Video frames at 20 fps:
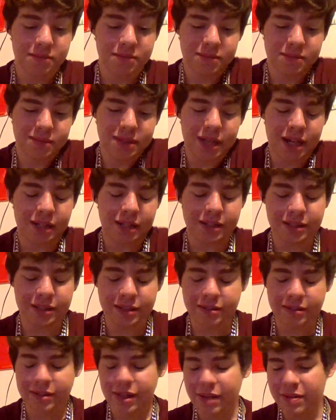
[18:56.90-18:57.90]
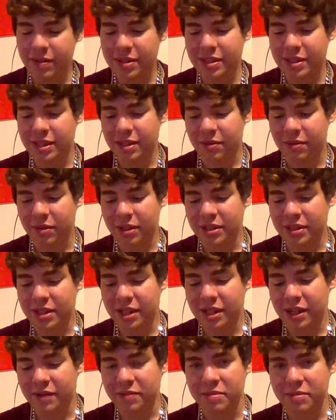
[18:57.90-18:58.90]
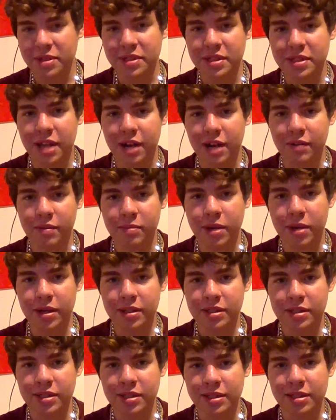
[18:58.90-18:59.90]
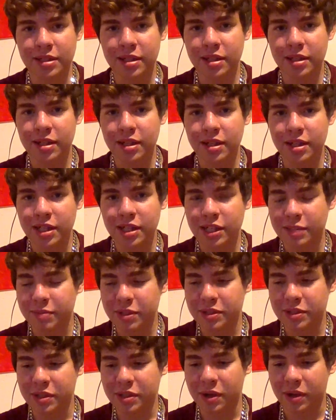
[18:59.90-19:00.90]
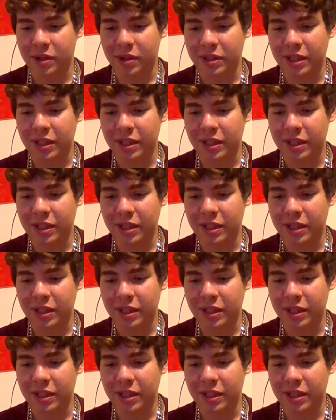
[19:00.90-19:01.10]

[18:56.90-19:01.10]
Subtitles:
So I don't know. It wasn't the worst thing ever, but it was kind of embarrassing, especially when you're